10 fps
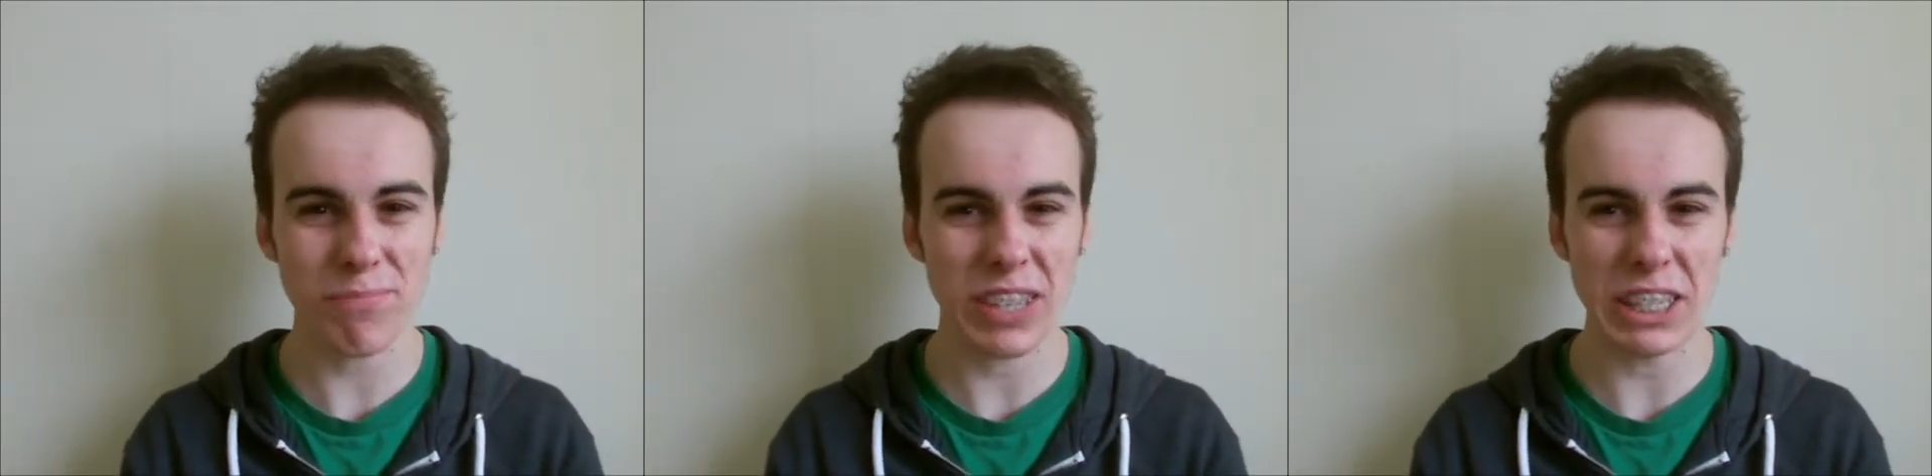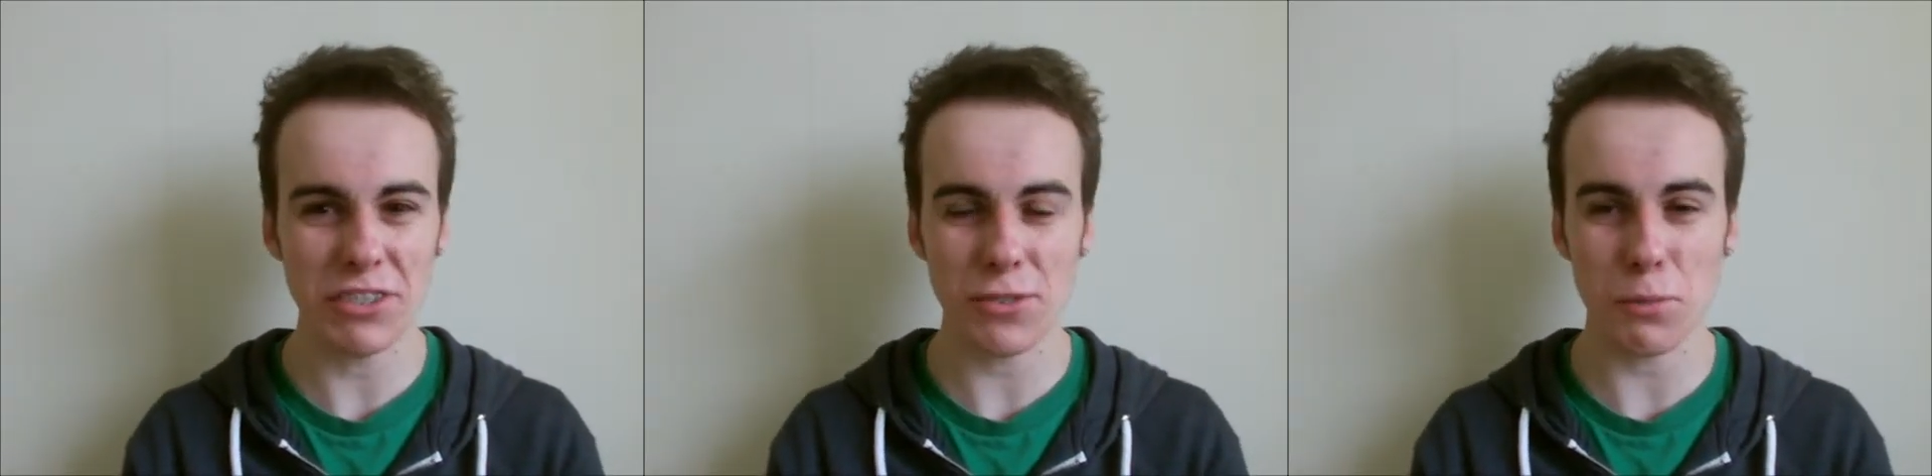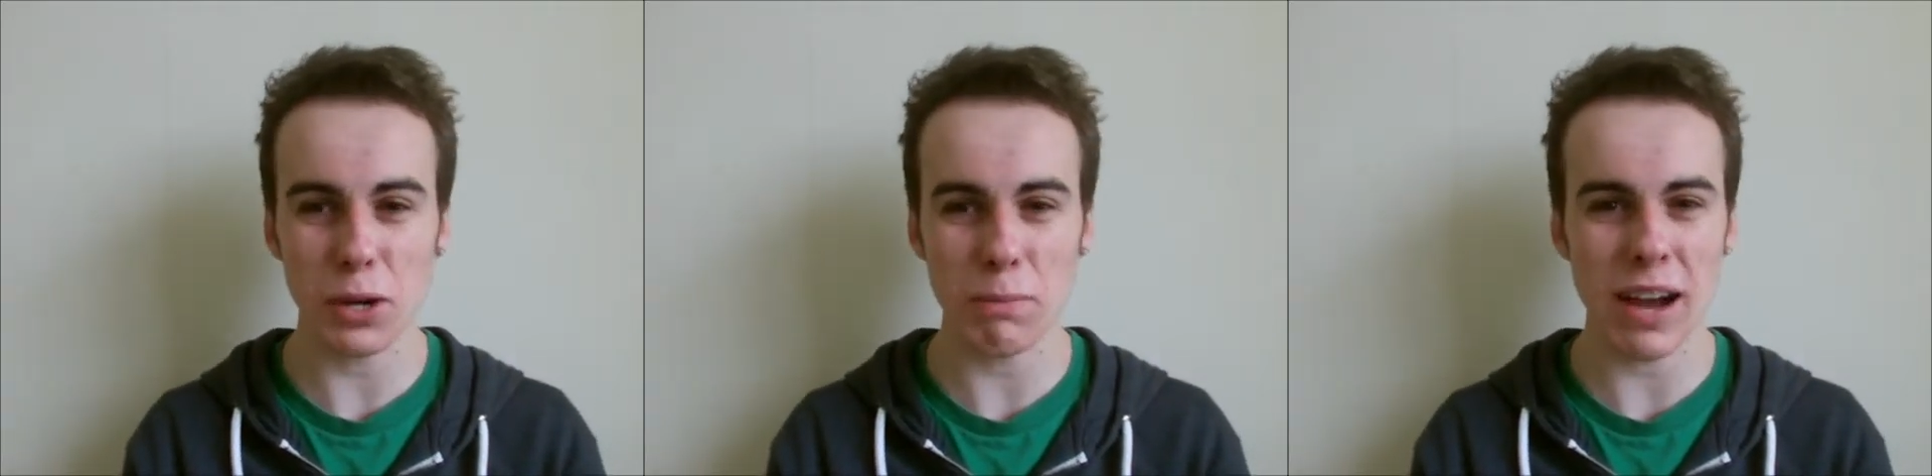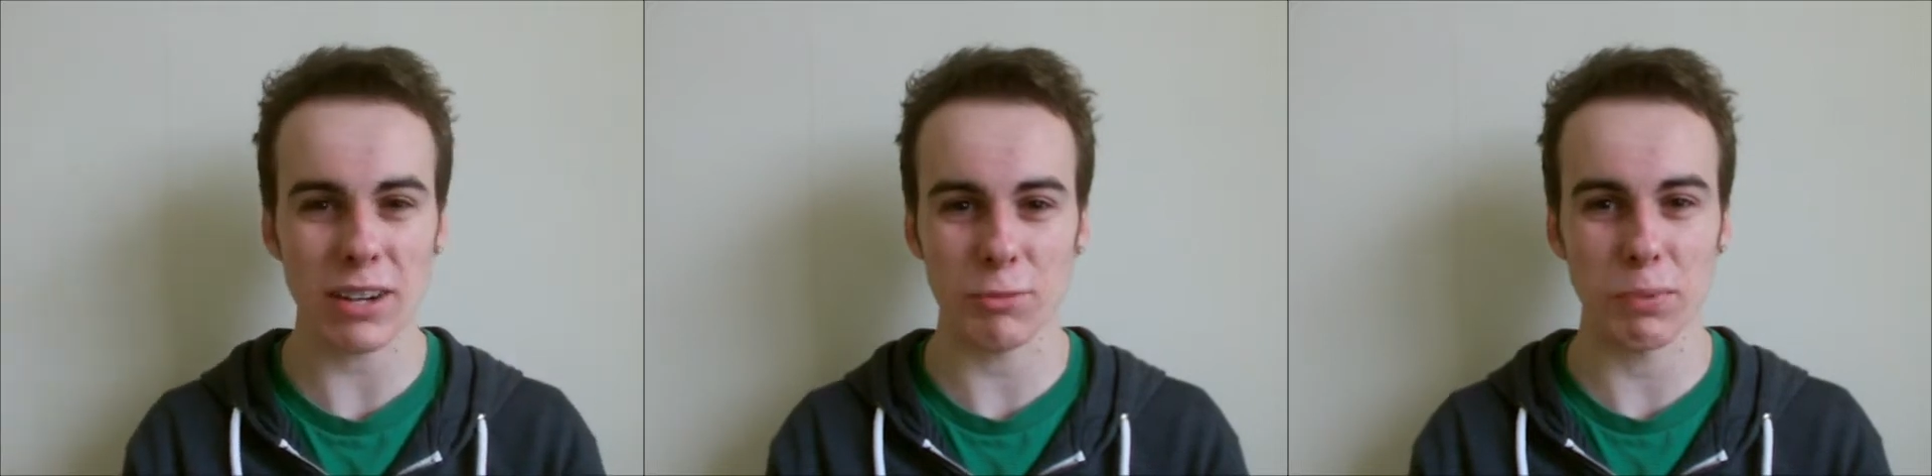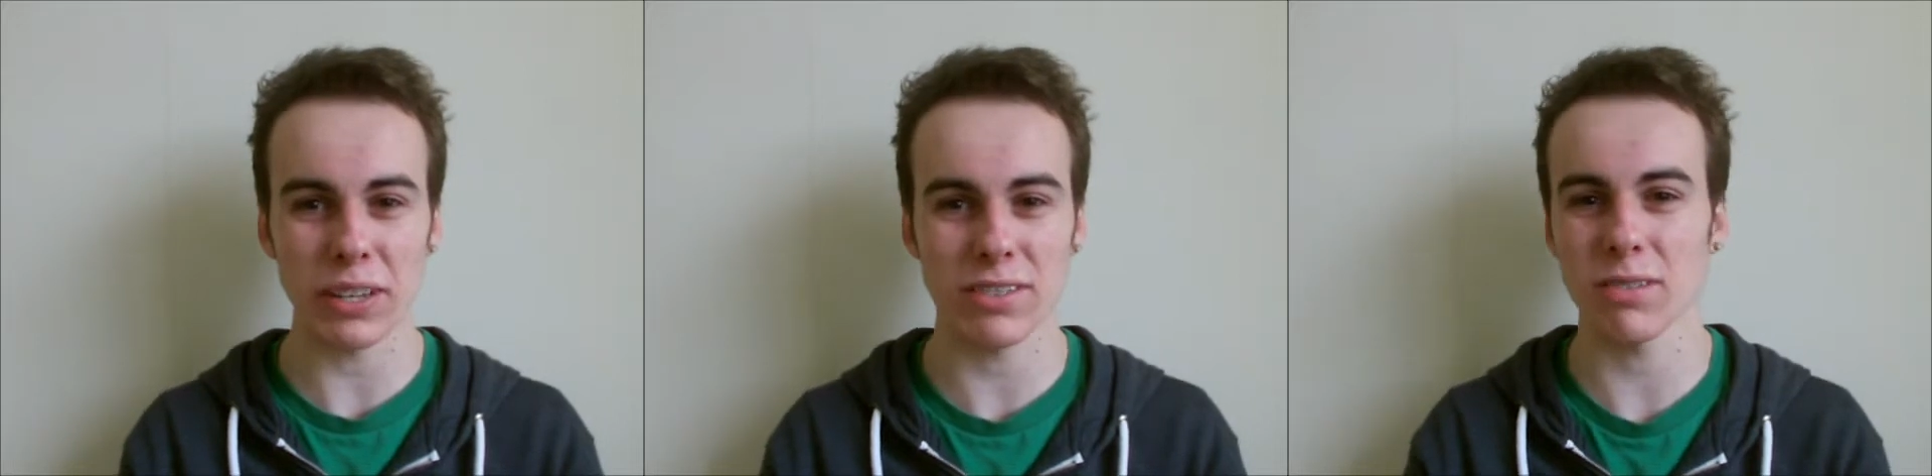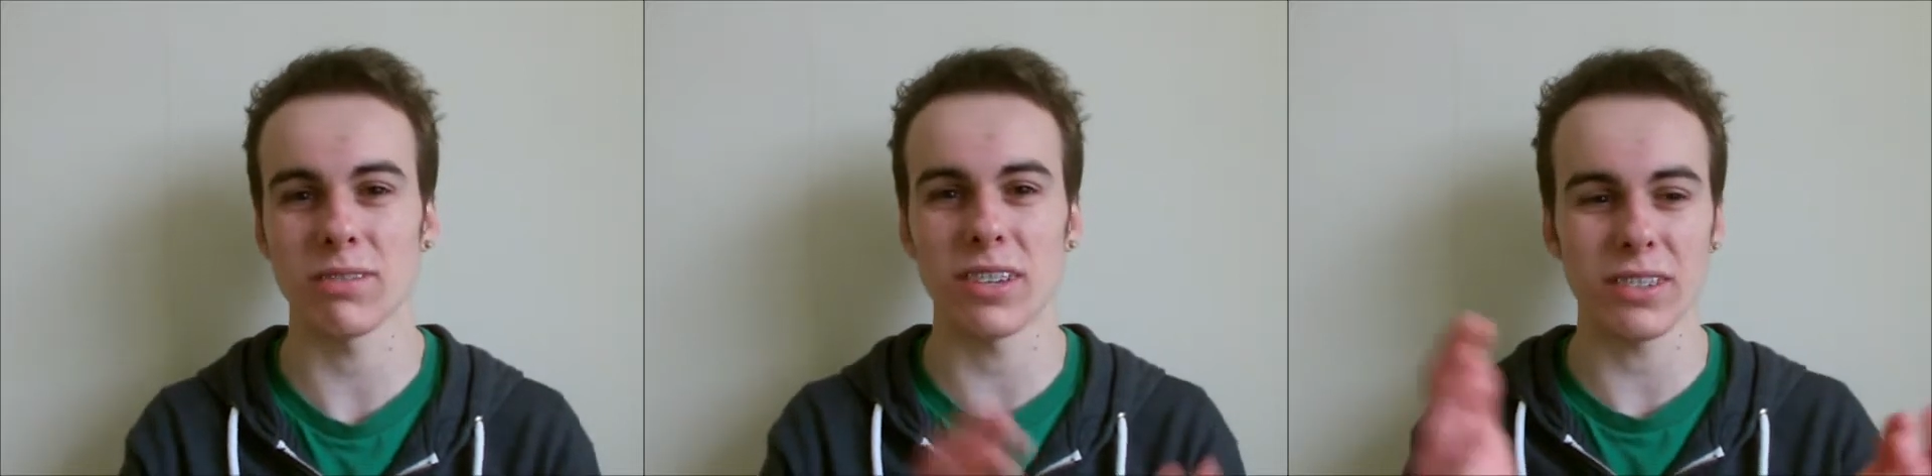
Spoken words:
He just won a match, but he's no,